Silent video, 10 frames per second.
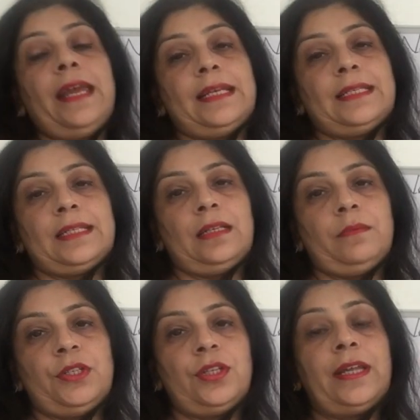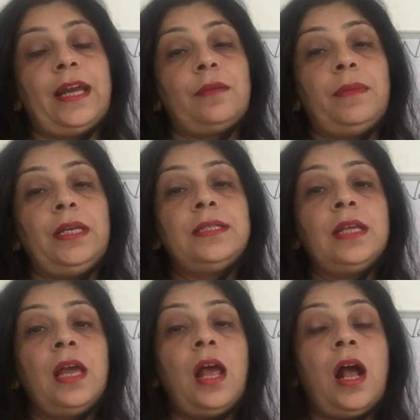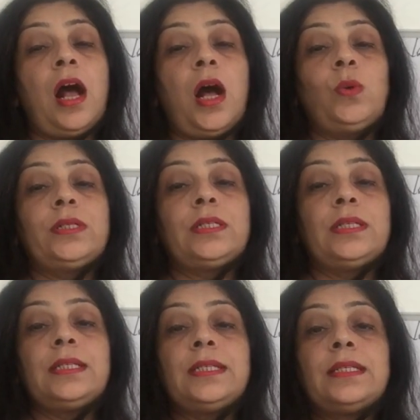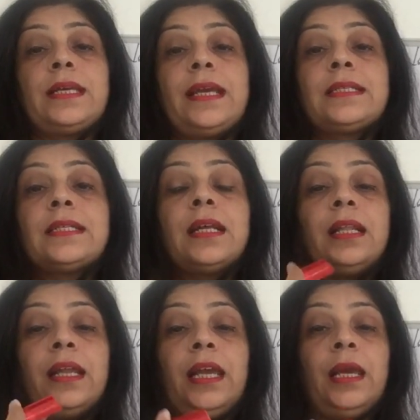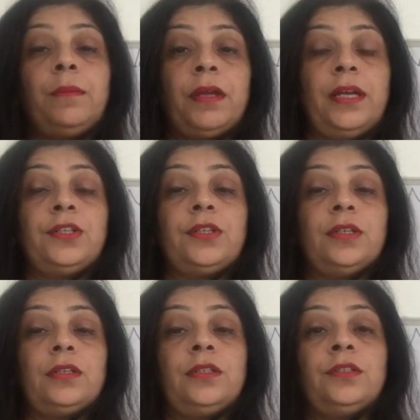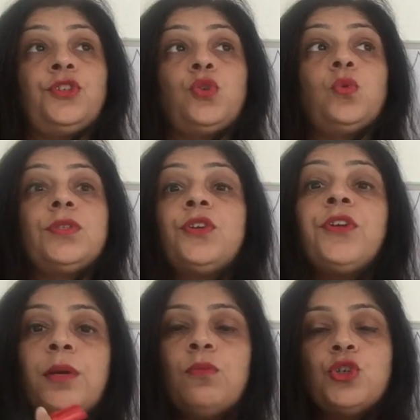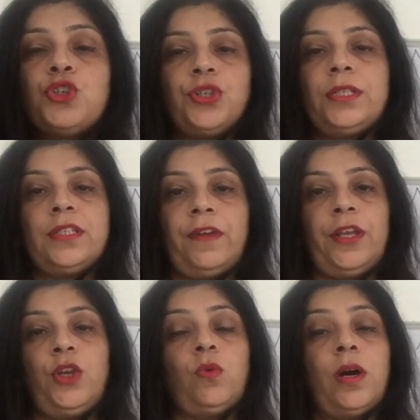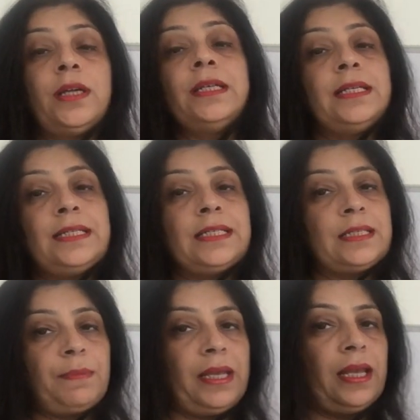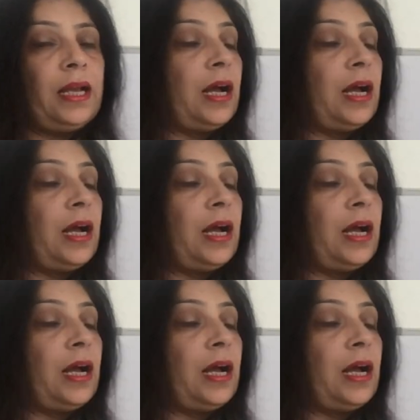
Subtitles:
exclamation. That means how it is exclaimed. It shows your emotions when you are speaking